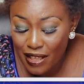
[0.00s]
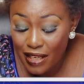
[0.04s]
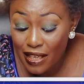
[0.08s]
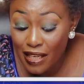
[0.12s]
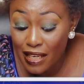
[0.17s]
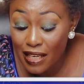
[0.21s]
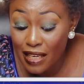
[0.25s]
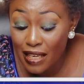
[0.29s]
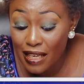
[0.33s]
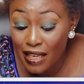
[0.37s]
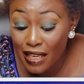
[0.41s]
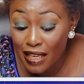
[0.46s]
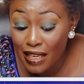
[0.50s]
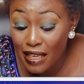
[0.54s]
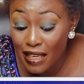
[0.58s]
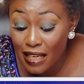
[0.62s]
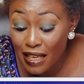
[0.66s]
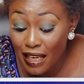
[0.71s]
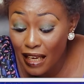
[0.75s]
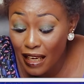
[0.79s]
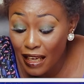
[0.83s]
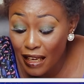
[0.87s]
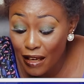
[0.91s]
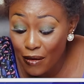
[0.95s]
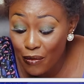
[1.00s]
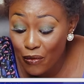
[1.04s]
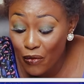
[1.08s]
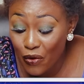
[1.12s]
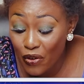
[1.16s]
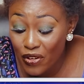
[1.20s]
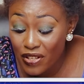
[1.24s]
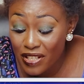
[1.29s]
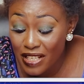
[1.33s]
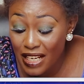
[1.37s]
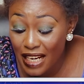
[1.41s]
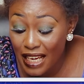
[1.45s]
He in Him
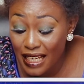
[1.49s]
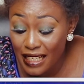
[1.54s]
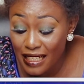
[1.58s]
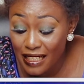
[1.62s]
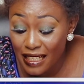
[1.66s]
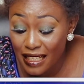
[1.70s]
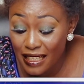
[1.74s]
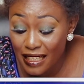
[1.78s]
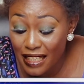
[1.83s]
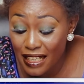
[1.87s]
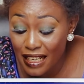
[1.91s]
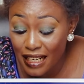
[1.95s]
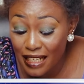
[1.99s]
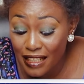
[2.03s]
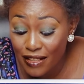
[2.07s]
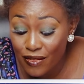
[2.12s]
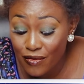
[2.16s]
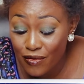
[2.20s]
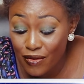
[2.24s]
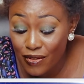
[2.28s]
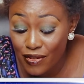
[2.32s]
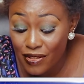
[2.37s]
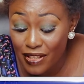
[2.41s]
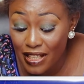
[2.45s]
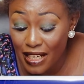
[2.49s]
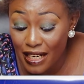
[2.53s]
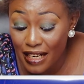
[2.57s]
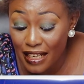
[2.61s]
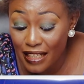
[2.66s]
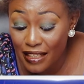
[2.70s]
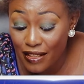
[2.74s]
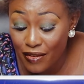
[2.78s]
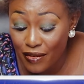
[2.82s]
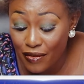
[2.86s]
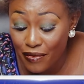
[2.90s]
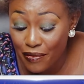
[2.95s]
was light, and the light was the
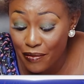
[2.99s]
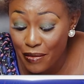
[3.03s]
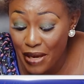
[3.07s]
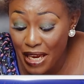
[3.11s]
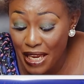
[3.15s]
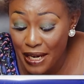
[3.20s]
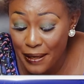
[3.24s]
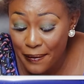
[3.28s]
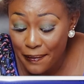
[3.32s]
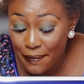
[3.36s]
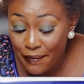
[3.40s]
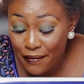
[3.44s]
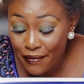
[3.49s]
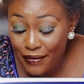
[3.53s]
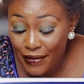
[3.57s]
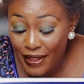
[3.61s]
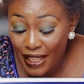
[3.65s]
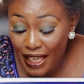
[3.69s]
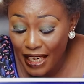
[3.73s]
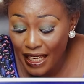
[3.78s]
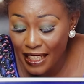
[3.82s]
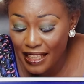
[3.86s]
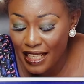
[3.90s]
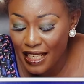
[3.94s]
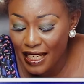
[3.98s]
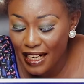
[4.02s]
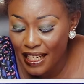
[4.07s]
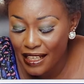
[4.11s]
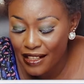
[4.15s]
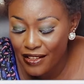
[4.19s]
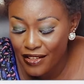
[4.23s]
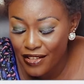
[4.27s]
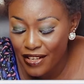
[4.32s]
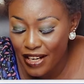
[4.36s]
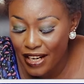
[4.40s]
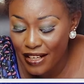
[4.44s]
light of men. And the
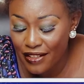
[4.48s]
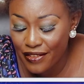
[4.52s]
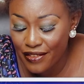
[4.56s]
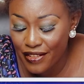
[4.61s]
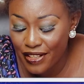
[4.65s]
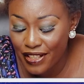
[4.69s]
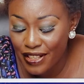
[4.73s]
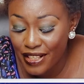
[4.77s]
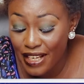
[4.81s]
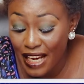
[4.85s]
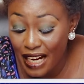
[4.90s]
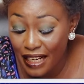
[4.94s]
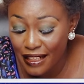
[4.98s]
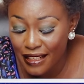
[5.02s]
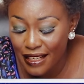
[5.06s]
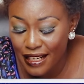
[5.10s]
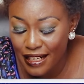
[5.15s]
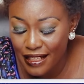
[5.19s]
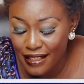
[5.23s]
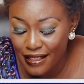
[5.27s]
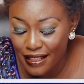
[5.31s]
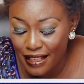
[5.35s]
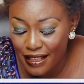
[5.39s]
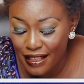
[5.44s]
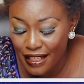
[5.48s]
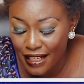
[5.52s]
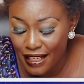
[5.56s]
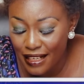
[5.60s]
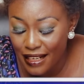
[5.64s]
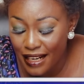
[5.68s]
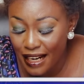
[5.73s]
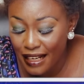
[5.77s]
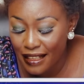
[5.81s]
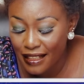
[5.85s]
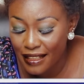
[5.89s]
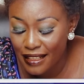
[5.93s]
light shines in darkness, and the
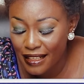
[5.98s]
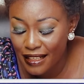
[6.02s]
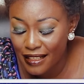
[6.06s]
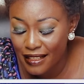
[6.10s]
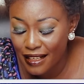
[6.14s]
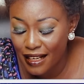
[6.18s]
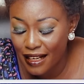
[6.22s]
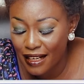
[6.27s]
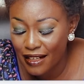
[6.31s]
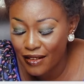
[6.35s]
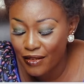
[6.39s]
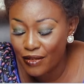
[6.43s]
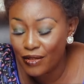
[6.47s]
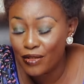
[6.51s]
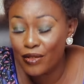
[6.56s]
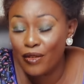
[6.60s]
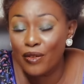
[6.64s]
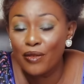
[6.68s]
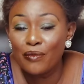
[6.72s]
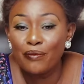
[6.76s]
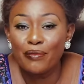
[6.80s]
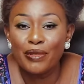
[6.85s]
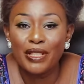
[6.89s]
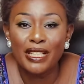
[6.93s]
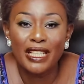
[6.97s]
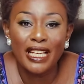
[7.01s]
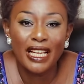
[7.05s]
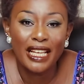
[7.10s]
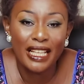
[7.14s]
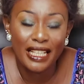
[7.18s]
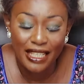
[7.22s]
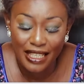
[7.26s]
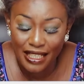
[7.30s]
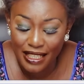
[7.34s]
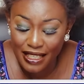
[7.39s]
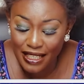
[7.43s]
darkness cannot
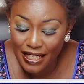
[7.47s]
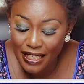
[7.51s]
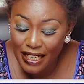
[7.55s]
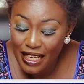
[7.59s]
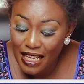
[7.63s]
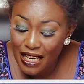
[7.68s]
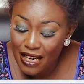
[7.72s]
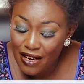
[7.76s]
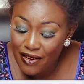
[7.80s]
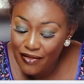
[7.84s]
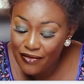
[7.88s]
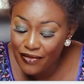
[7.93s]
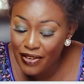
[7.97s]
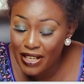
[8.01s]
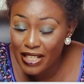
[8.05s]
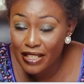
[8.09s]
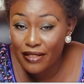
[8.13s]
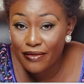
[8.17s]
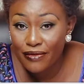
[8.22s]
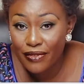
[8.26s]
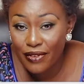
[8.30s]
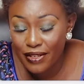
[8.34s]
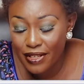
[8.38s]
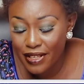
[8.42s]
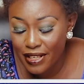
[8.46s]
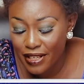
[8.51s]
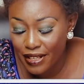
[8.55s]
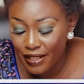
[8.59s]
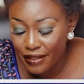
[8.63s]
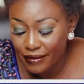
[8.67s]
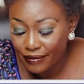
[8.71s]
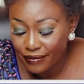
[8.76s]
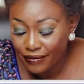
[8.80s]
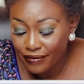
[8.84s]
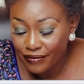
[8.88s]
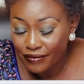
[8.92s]
comprehend it. Verse
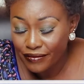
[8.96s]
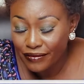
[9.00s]
14.